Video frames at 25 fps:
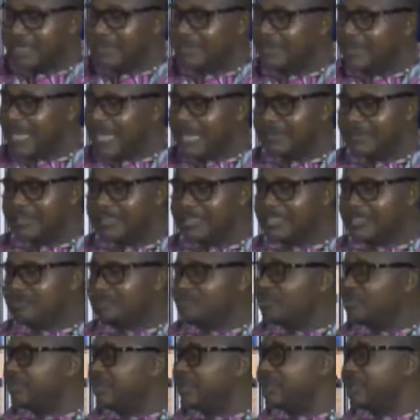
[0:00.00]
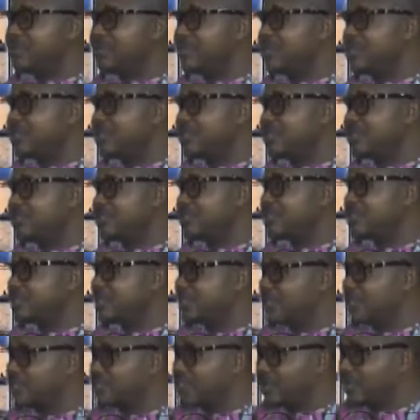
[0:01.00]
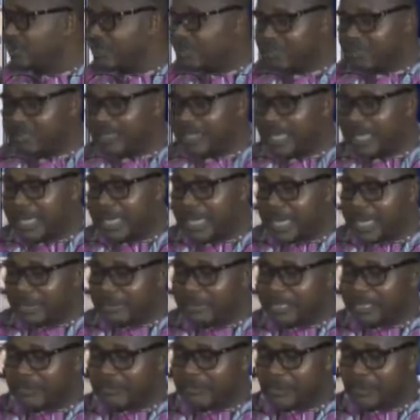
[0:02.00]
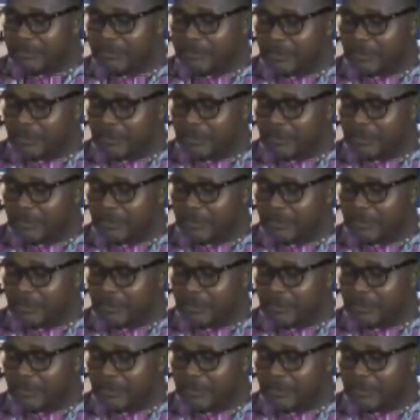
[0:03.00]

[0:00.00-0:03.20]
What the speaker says: had tremendous success stories. I mean, even if you